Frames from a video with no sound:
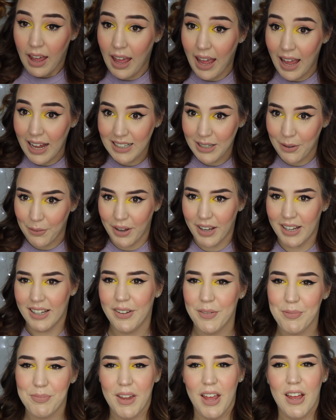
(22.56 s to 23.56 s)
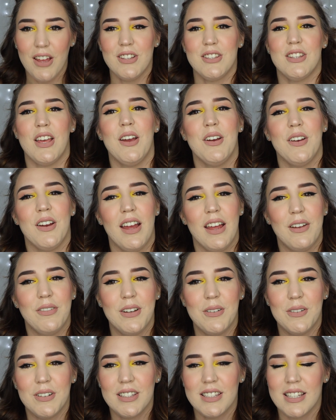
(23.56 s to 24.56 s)
Anyway, so if
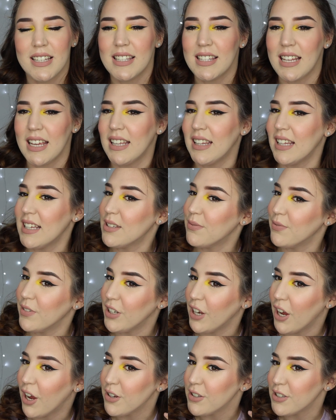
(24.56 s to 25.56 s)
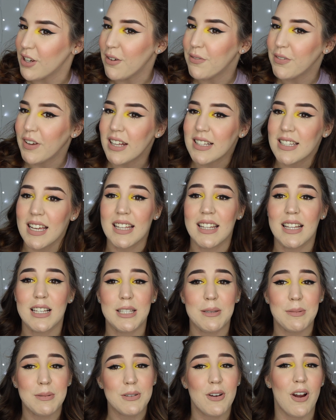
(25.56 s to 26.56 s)
you want to see this video, don't forget to hit that
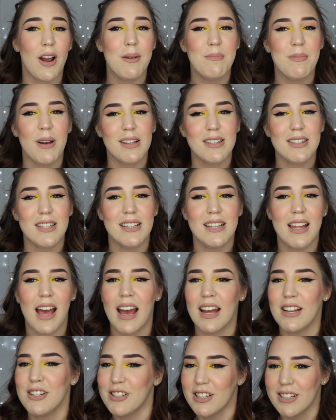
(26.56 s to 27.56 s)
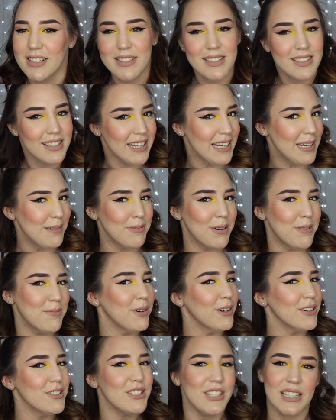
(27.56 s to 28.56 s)
subscribe button and just keep on
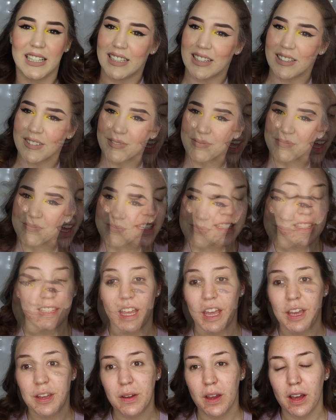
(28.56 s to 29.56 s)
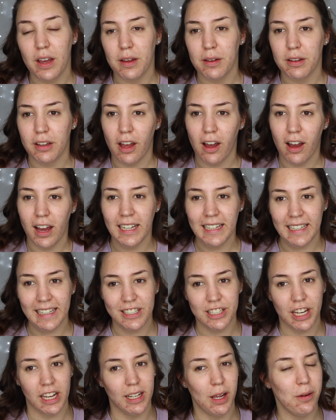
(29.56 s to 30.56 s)
watching. So
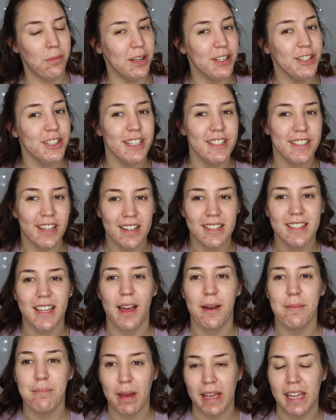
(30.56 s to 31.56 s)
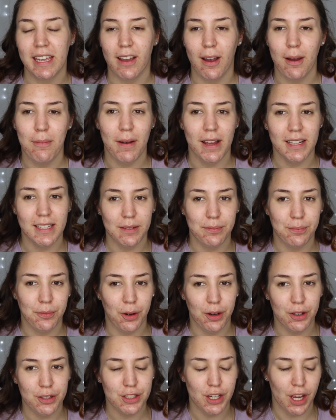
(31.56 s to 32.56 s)
Kylie Jenner, when she does her makeup, I did
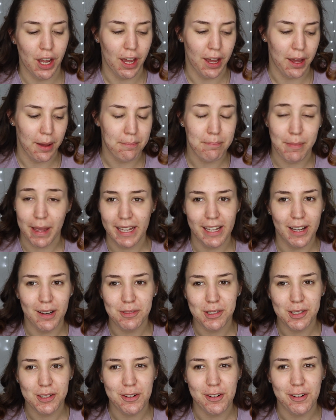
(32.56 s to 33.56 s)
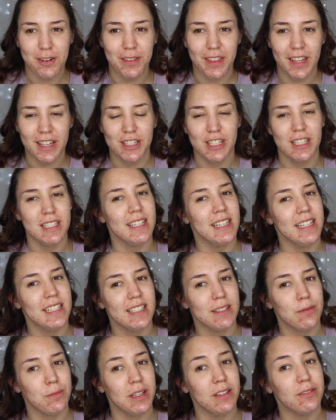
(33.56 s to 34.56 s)
watch her makeup tutorial that she
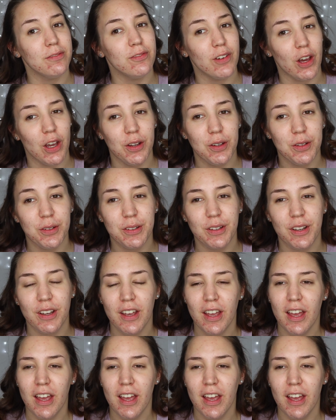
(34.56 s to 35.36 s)
did with Vogue,